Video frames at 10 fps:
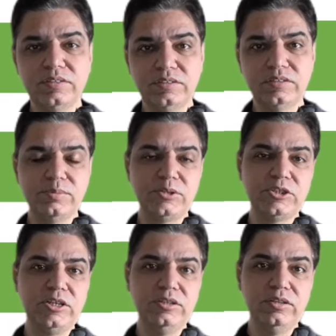especially
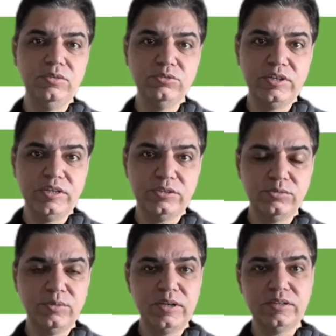in those areas
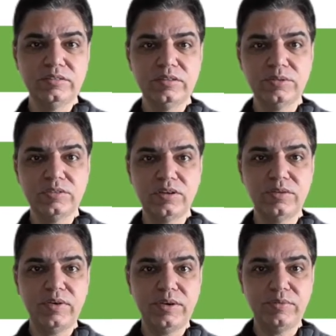where the summers are
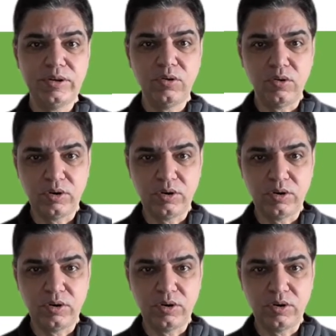very, very hot.